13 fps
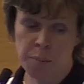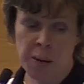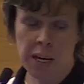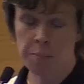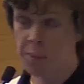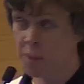
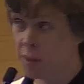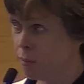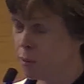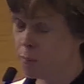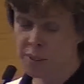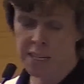Dr.
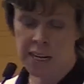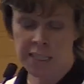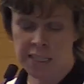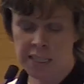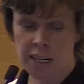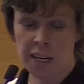Claire
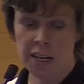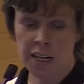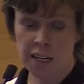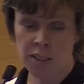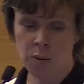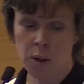Shaw of the
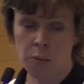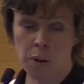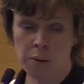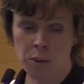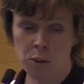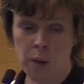Royal
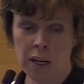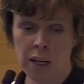Marsden